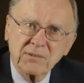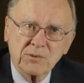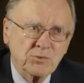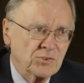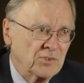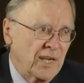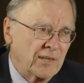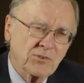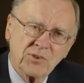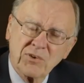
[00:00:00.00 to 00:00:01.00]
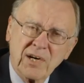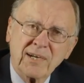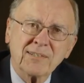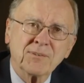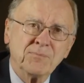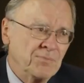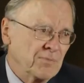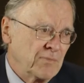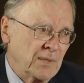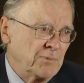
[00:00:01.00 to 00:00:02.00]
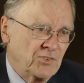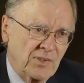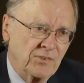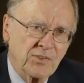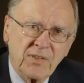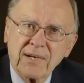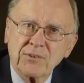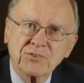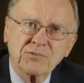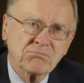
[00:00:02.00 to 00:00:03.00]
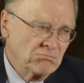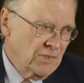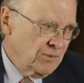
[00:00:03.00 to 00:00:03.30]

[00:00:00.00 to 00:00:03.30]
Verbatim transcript: This was in Akron, Ohio, maybe several thousand